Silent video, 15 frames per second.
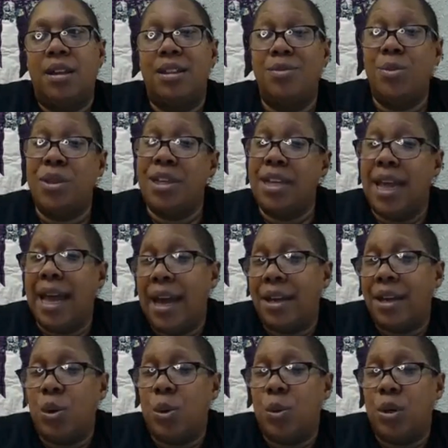With the
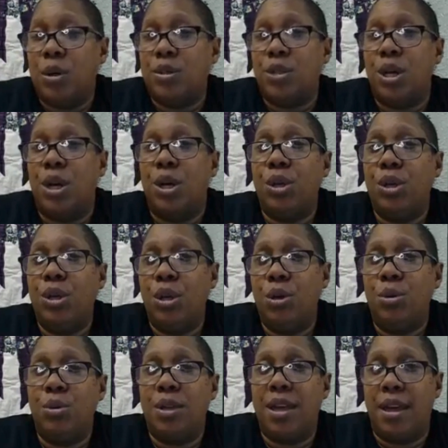AccuQuilt,
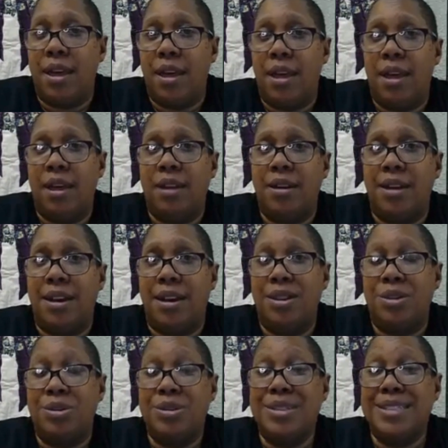you can cut
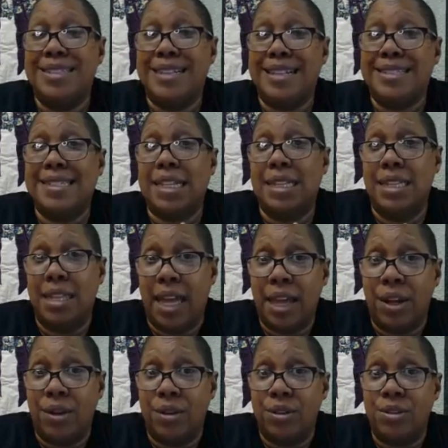through 6
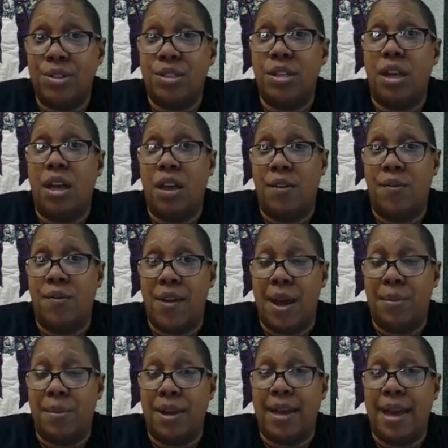layers of
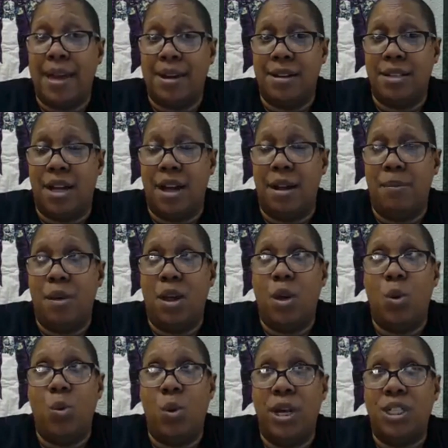fabric at a time,
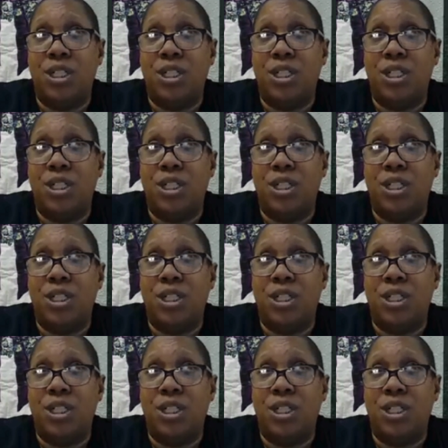which